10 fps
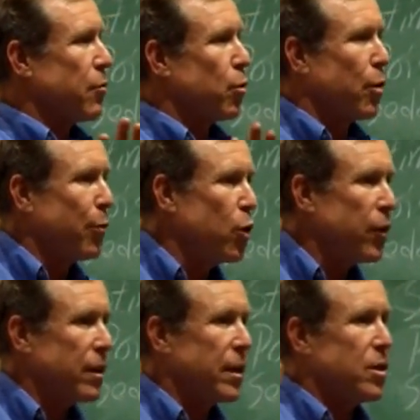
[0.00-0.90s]

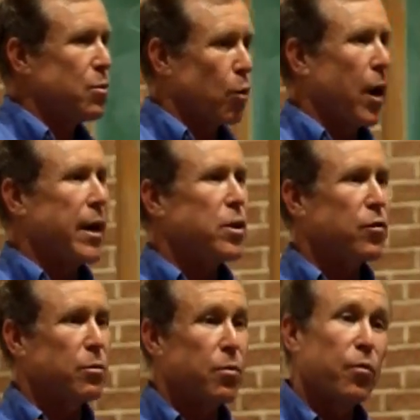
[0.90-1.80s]
removing these brains
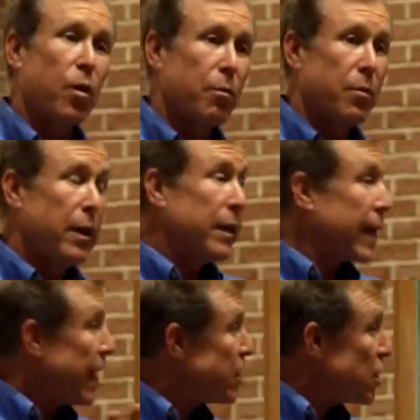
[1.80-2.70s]
from
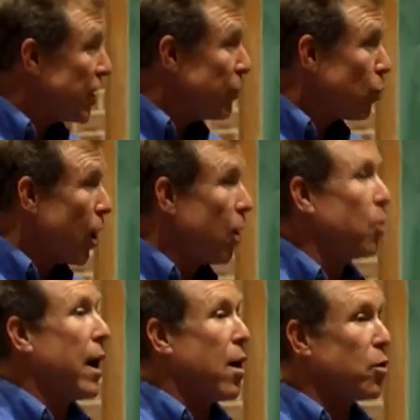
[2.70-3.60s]
kind of skid
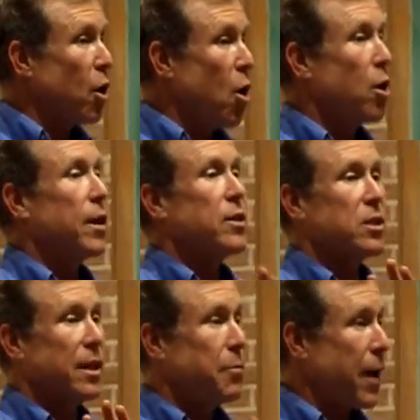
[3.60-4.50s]
row
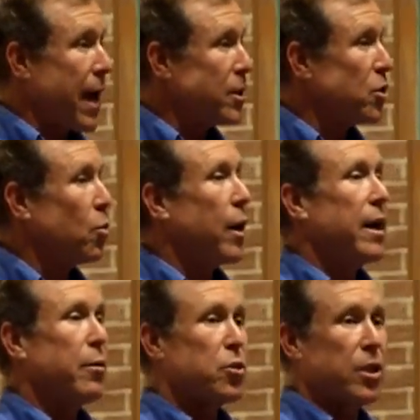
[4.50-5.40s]
alcoholics that had passed
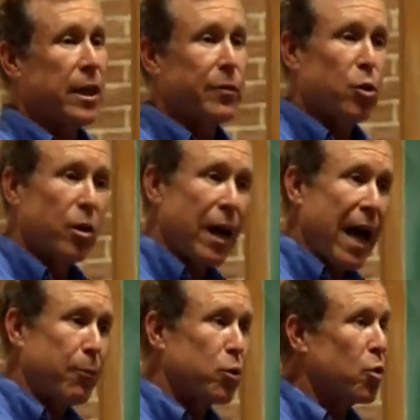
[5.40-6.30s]
away. They were sending them to a
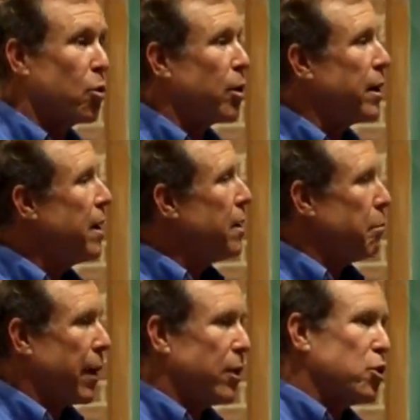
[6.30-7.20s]
laboratory,
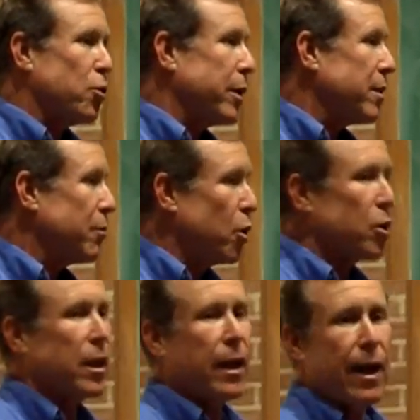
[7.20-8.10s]
measuring them,
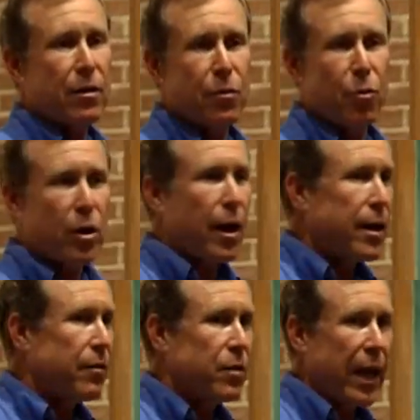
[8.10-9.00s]
looking at them, what
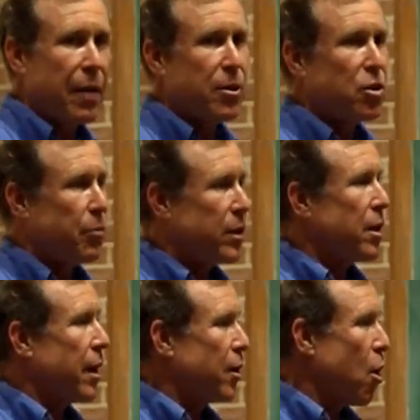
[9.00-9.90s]
kind of damage had been
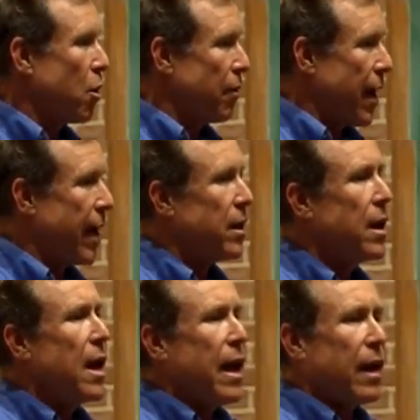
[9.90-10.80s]
done and all of that.
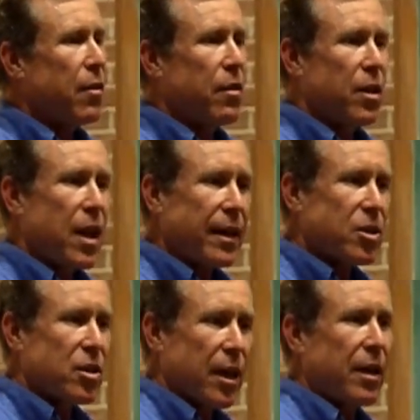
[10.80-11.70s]
And then the
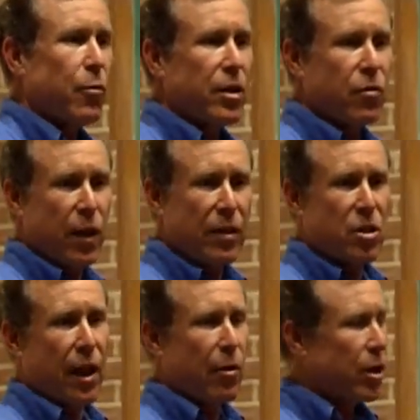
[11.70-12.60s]
next thing they
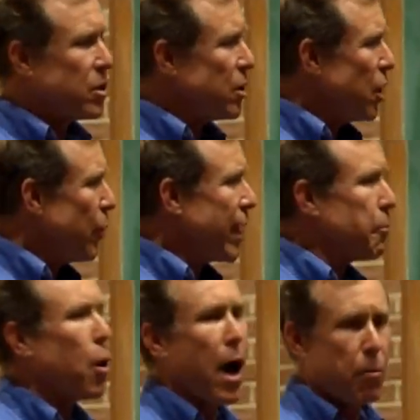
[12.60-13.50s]
say was that, we got a
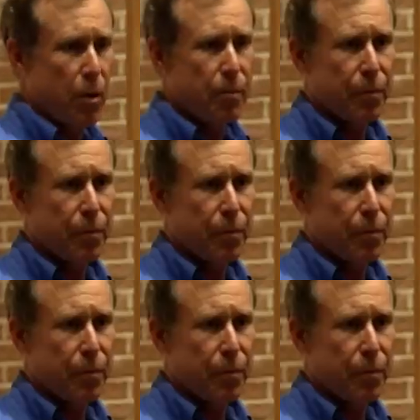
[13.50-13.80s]
problem.